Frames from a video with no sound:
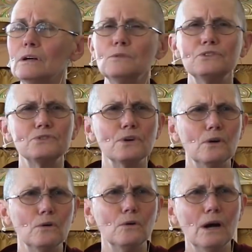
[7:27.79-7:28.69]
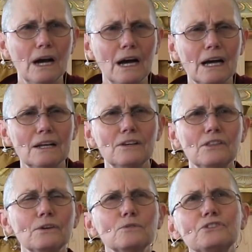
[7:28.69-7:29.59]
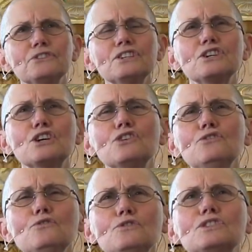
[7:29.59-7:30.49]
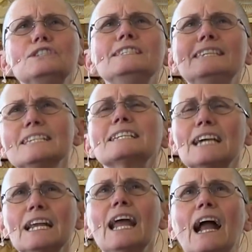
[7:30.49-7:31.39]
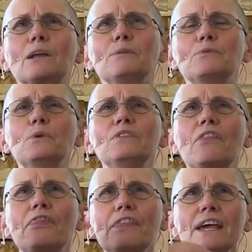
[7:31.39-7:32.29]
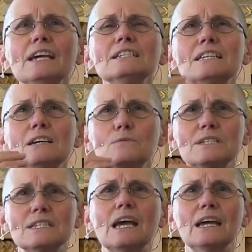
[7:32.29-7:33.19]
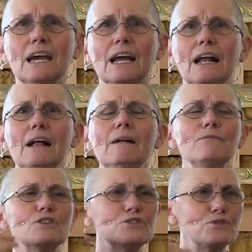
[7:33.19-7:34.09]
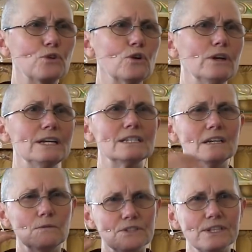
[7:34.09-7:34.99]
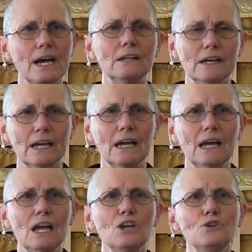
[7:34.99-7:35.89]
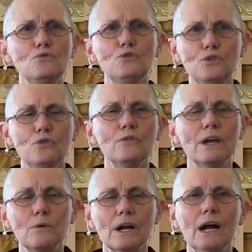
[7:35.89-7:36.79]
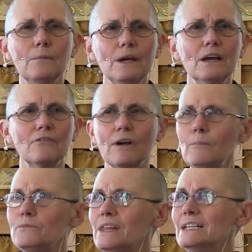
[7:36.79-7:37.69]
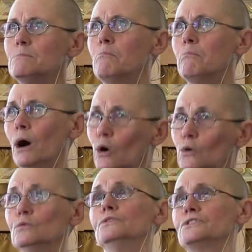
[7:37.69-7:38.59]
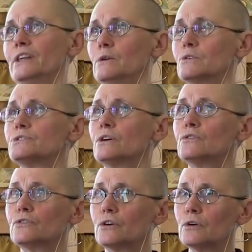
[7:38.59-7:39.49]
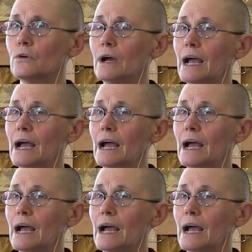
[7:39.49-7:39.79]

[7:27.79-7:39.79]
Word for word: It was so there was such a huge disconnect between the things he was saying, the stories he was telling. You knew they were coming from his bones, they were so true.